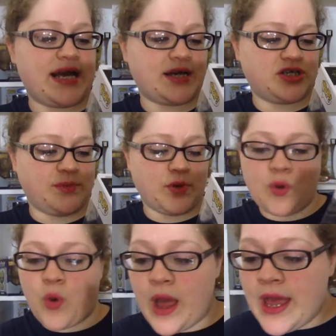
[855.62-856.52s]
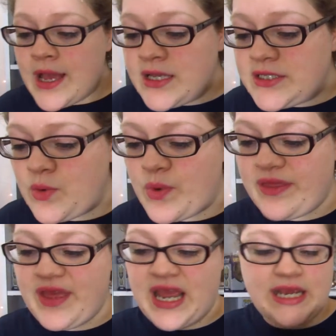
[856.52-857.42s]
actually pretty cool. So
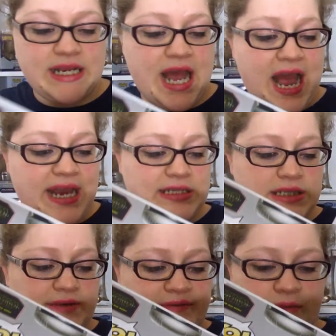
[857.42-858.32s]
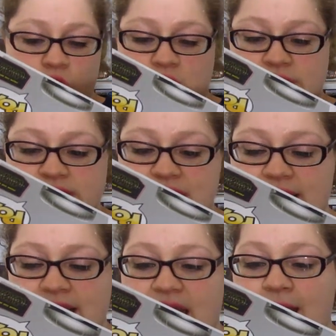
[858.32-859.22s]
with it, it kind of looks
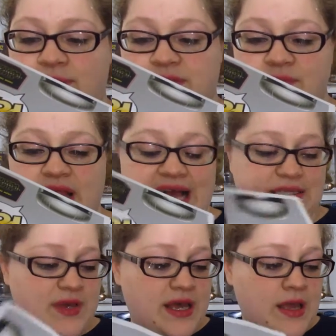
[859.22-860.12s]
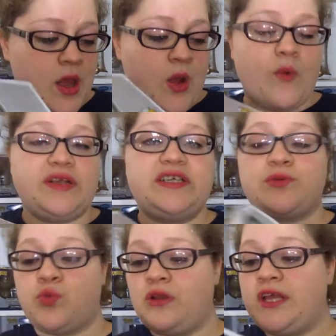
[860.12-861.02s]
like Captain Phasma, which
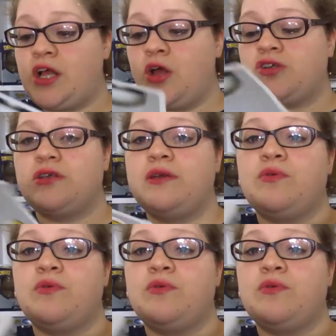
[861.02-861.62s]
is really closely